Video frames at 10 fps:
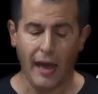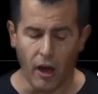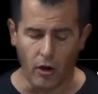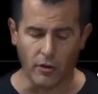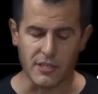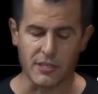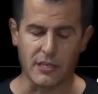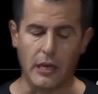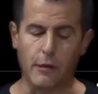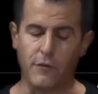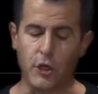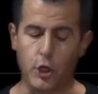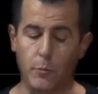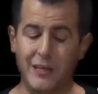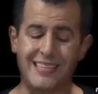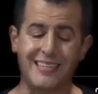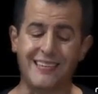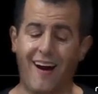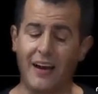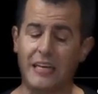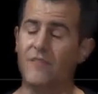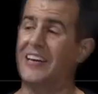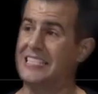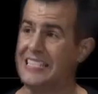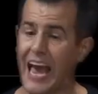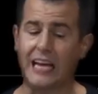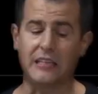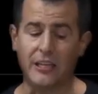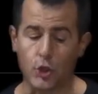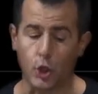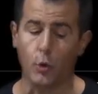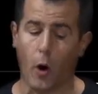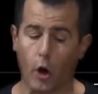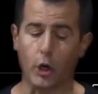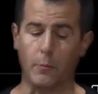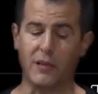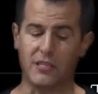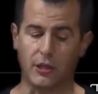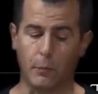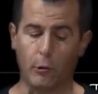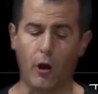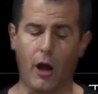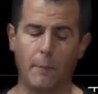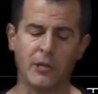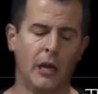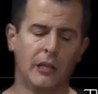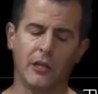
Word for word: Else, if the human did not give exactly two arguments at the prompt,